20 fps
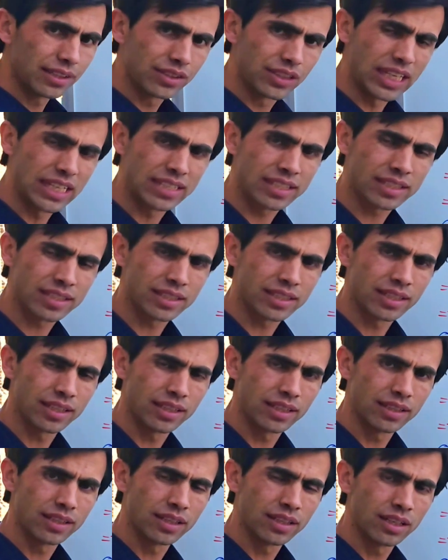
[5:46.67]
this
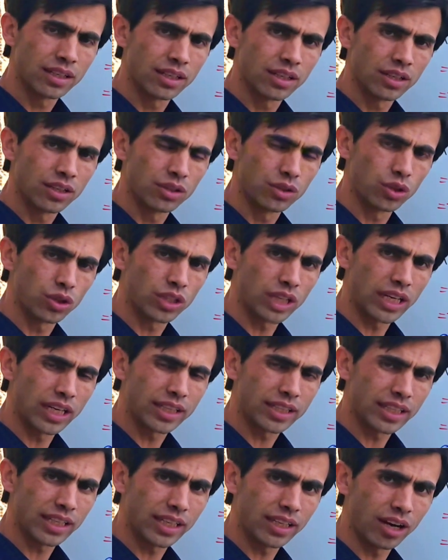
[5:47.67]

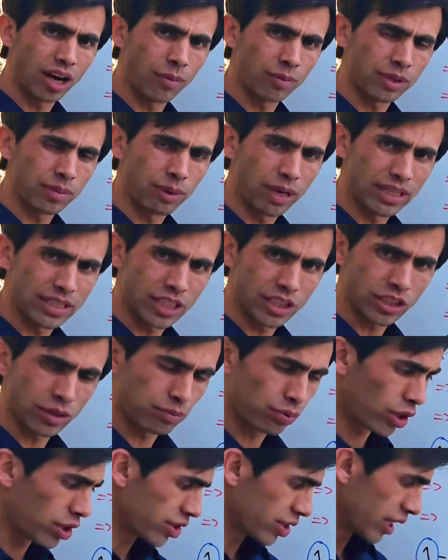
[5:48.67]
utility optimization
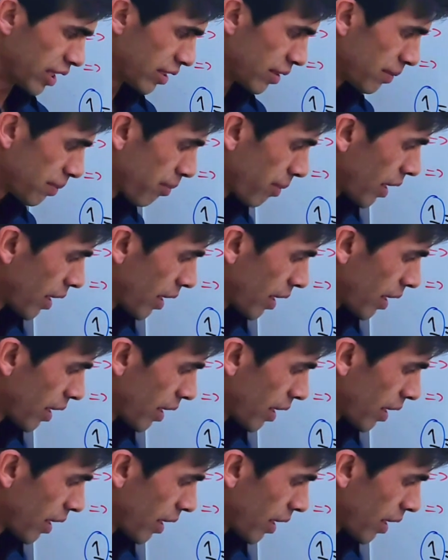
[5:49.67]
process.